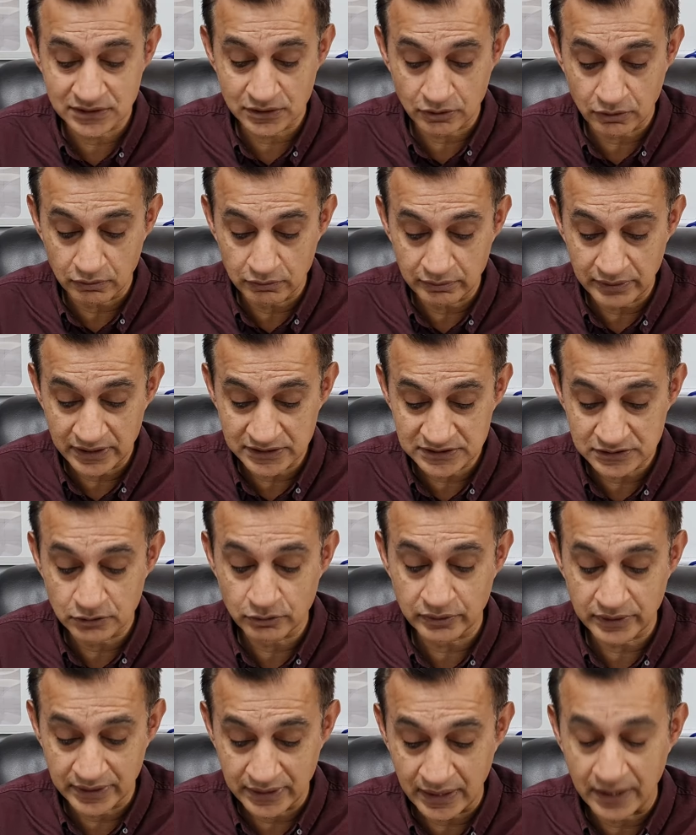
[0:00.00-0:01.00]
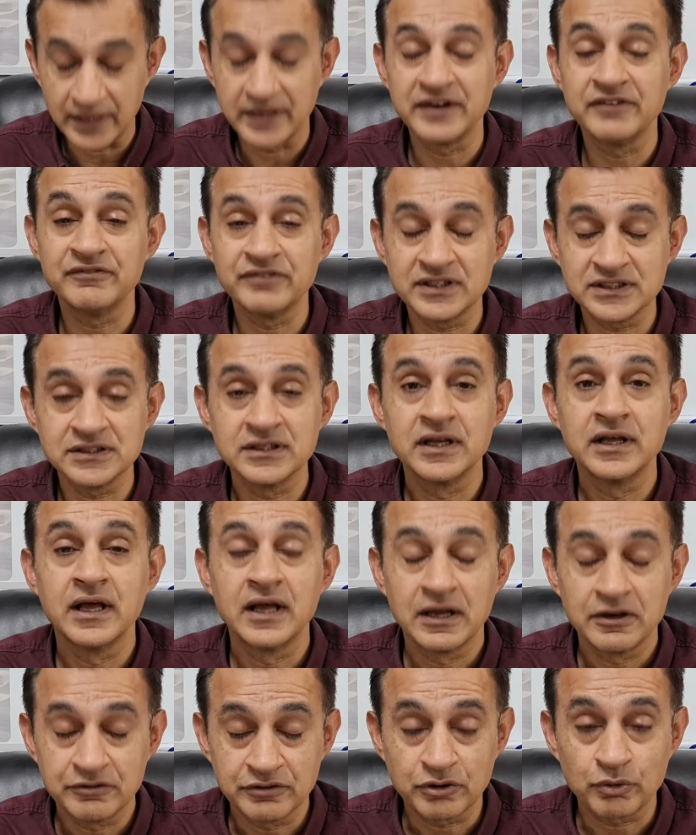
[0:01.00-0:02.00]
to Congress looking at an invest
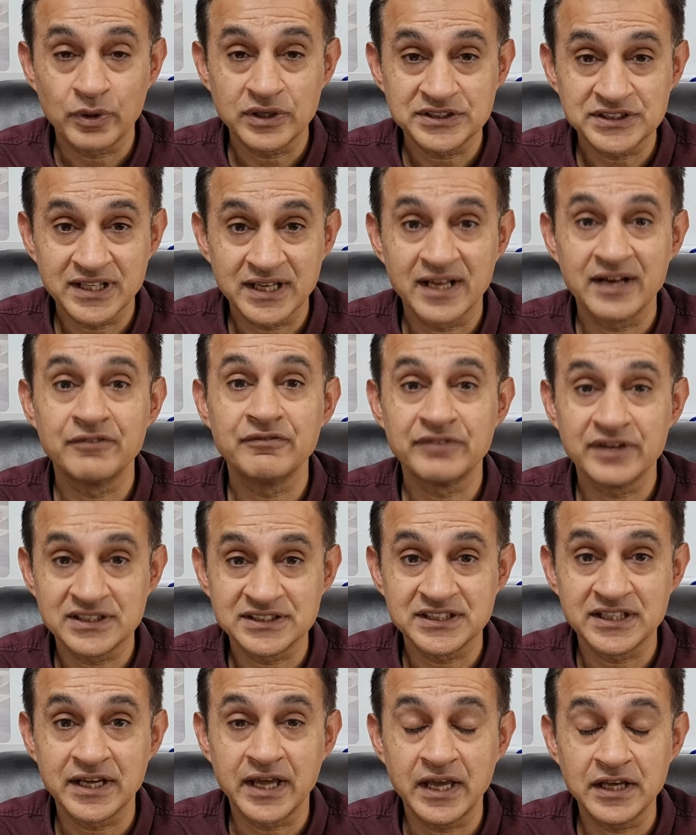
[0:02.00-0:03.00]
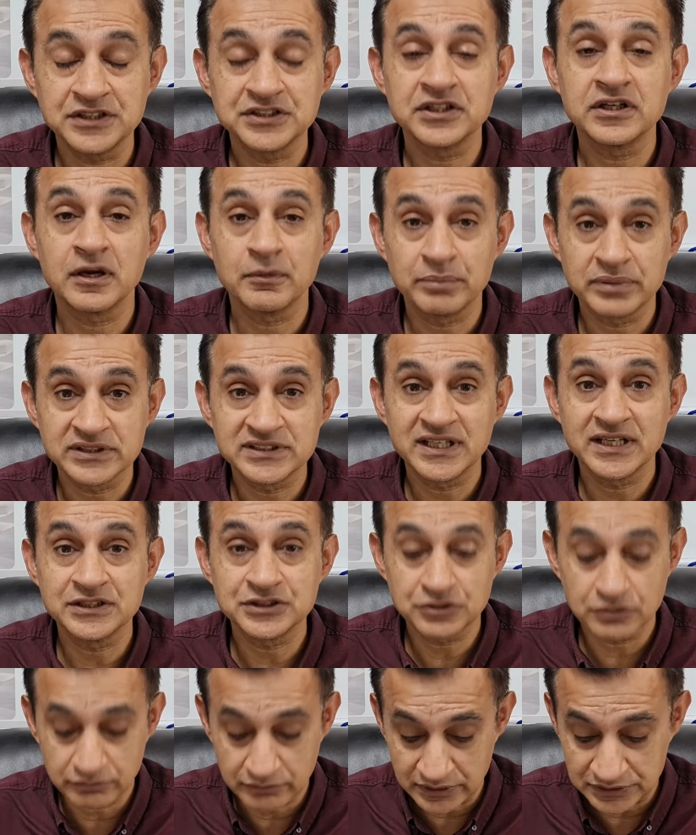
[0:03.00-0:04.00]
requesting an investigation and
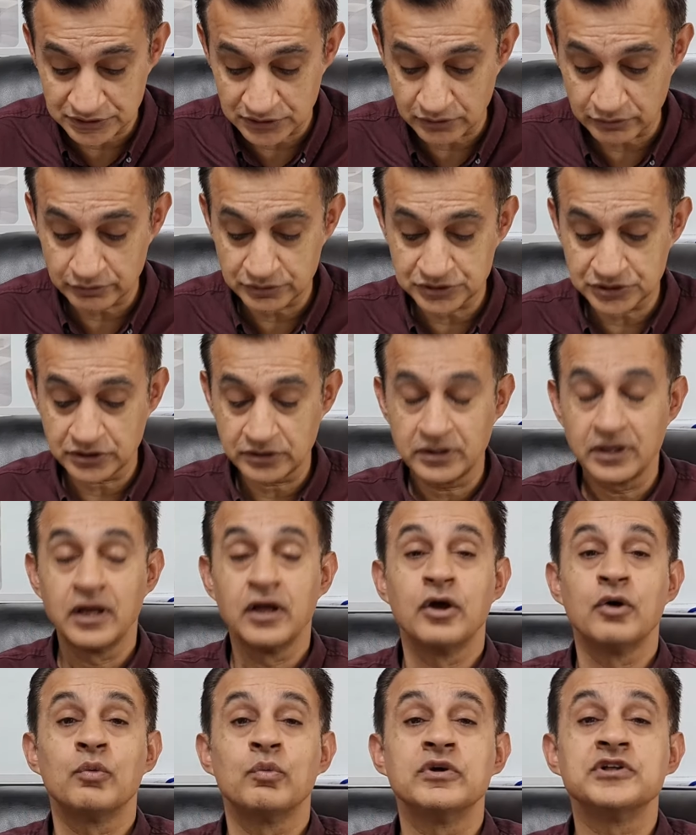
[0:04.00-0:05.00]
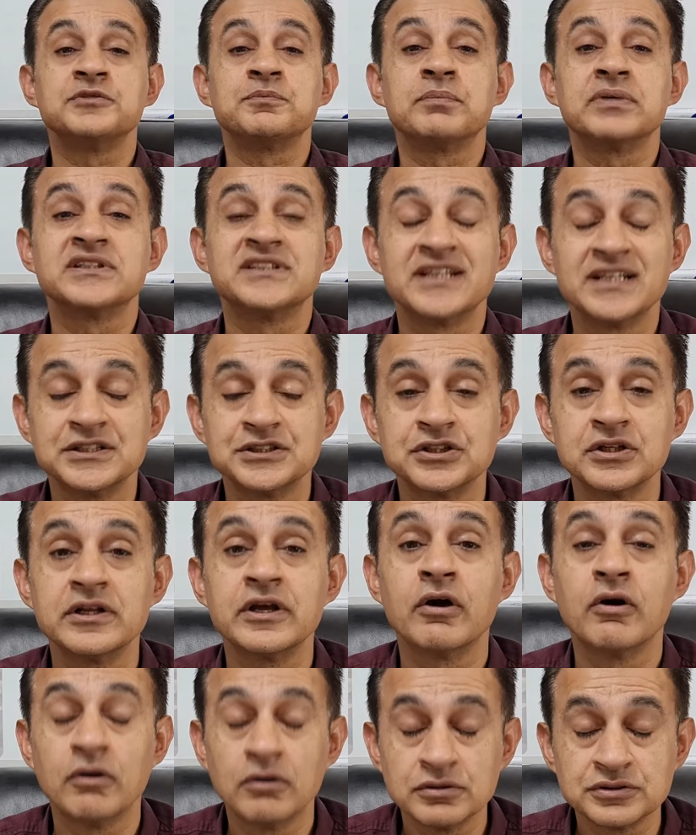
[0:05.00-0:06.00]
potential resolution, which
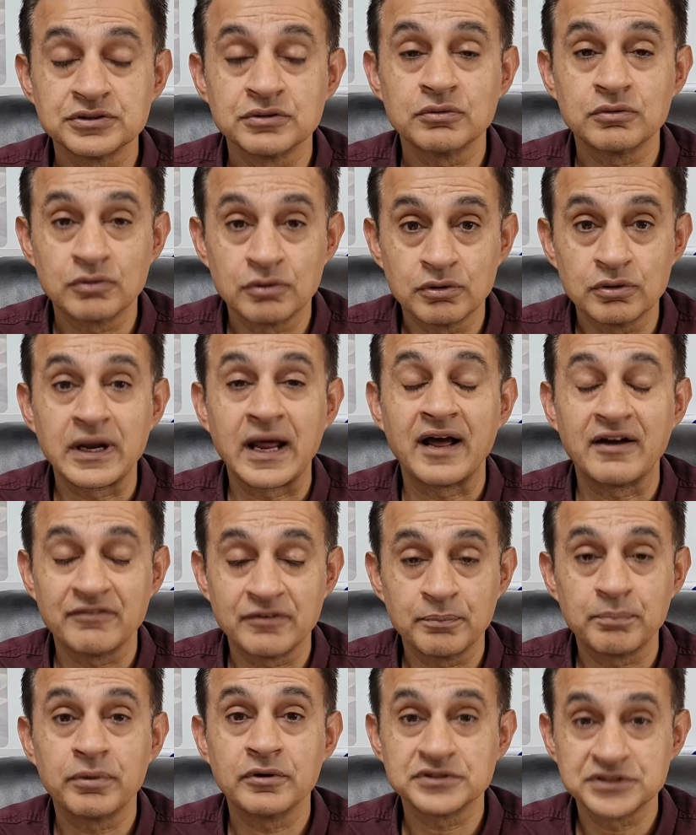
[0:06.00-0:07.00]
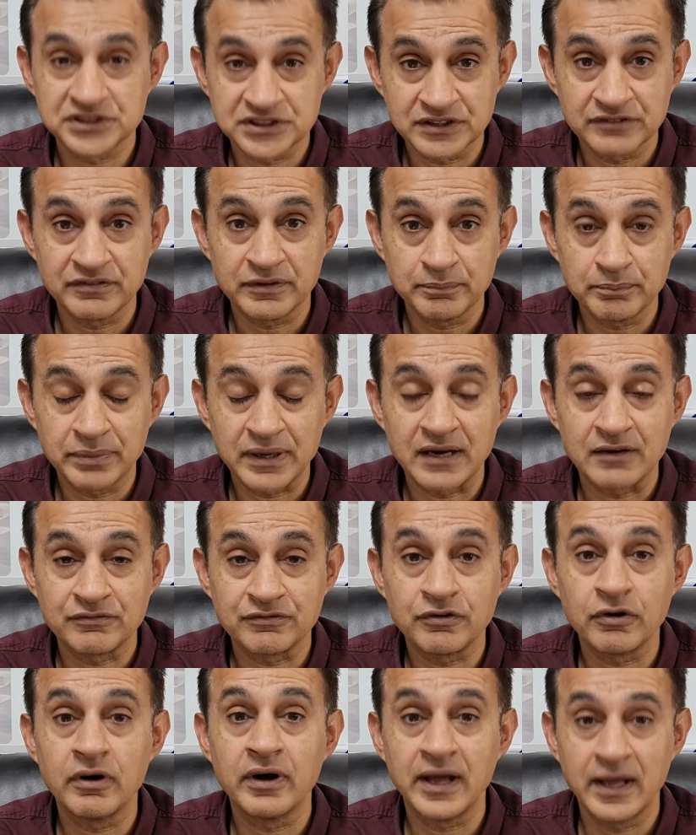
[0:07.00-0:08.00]
potentially also could have a positive impact
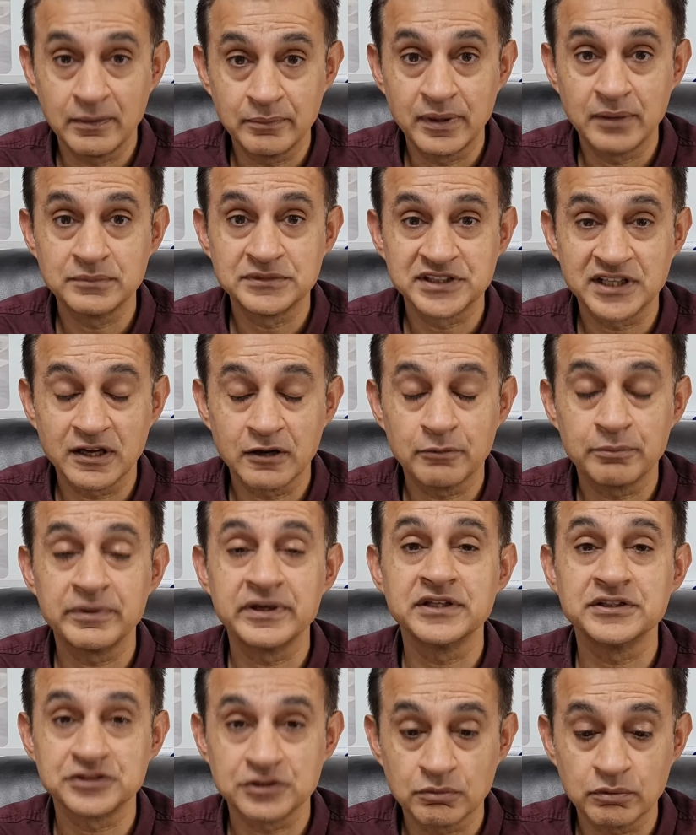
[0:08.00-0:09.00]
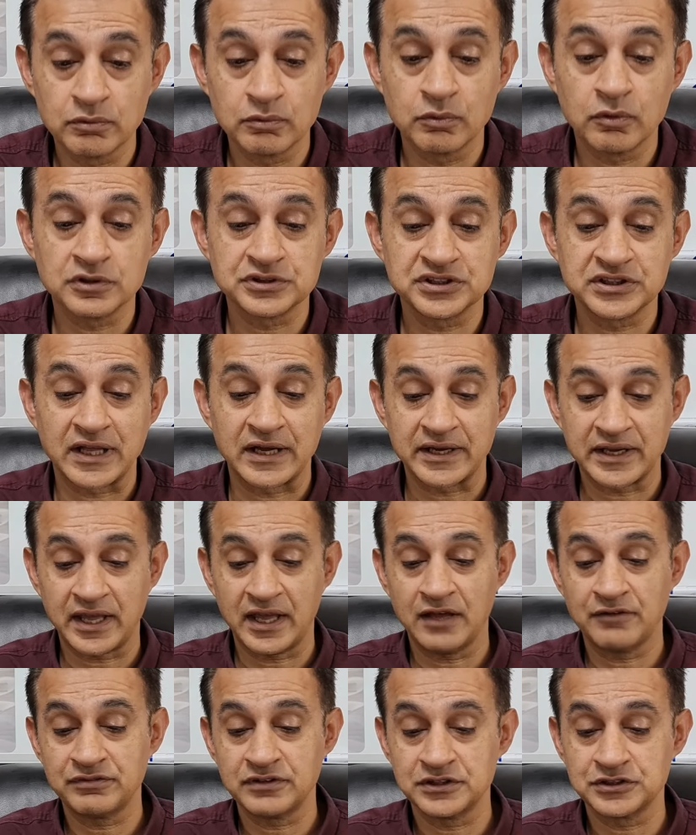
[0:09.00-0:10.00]
for M M T L P. So we'll watch that
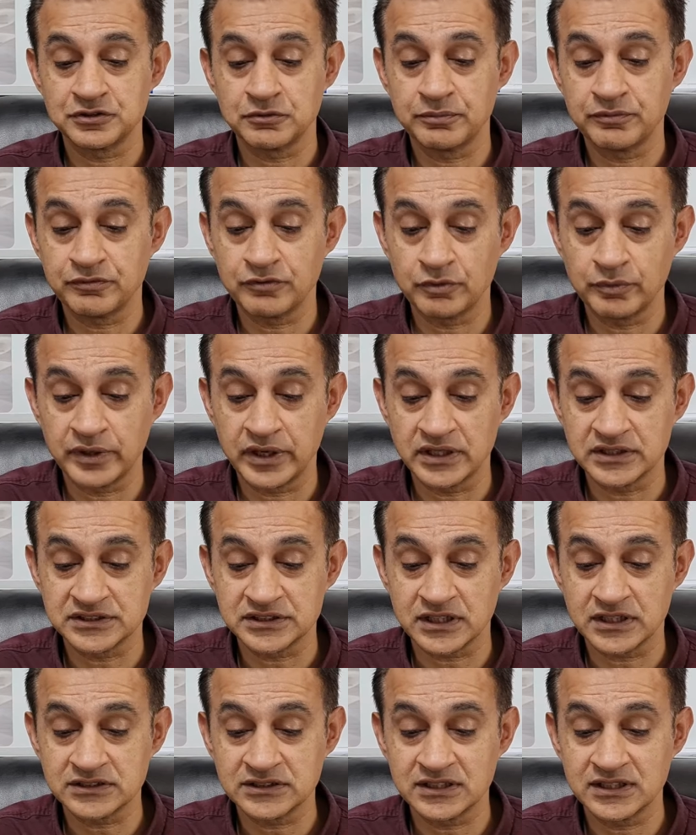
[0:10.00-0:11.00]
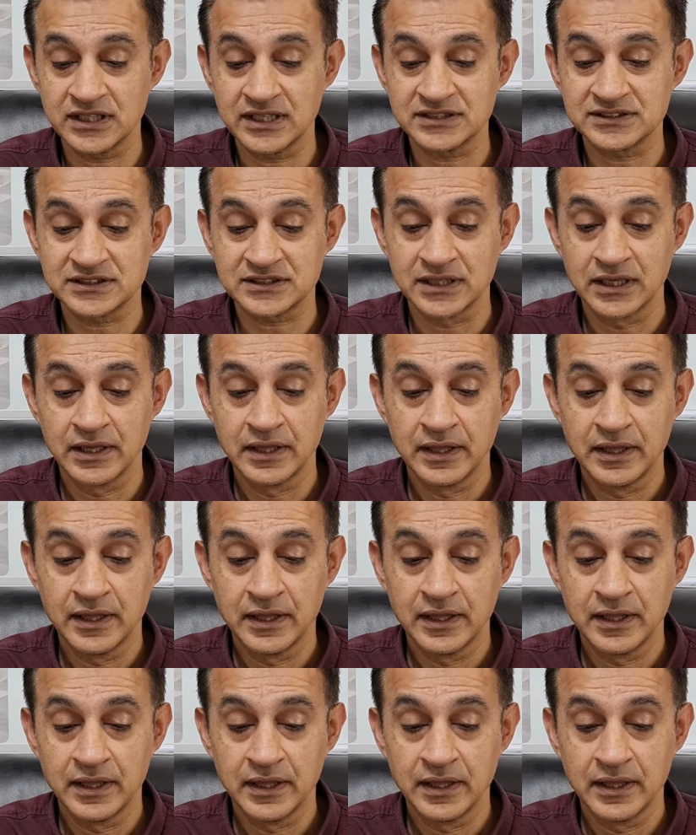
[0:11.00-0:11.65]
carefully. So before we get started, let's